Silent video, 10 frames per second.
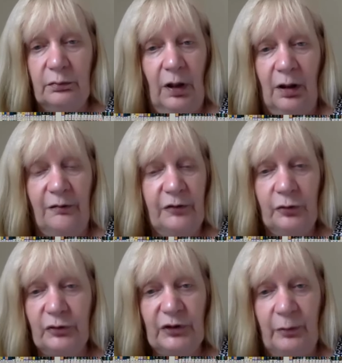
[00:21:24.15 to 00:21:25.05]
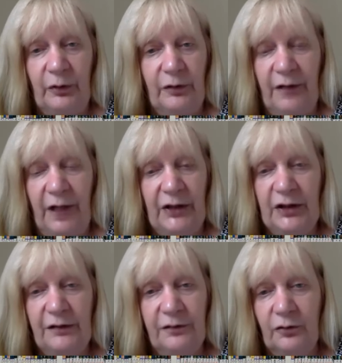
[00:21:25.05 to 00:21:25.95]
I've taught someone of
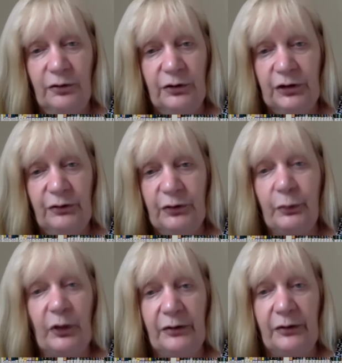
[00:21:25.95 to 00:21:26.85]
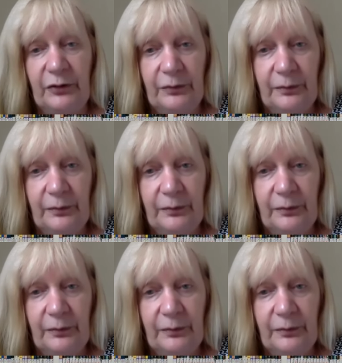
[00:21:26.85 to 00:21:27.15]
84 and she was brilliant.